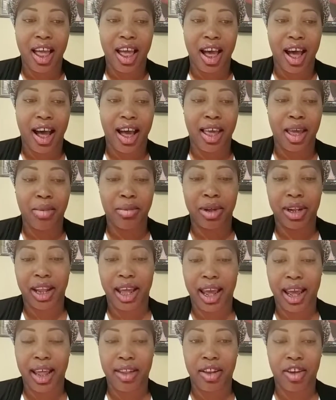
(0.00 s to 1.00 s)
I am
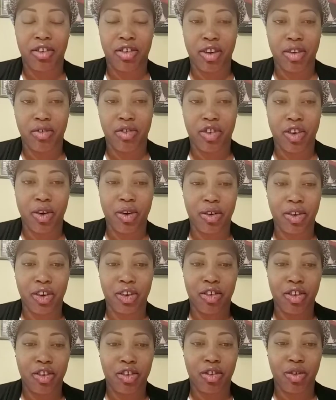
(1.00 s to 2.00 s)
glad that you have
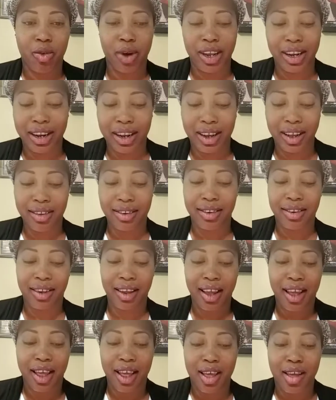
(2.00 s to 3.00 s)
chosen to join us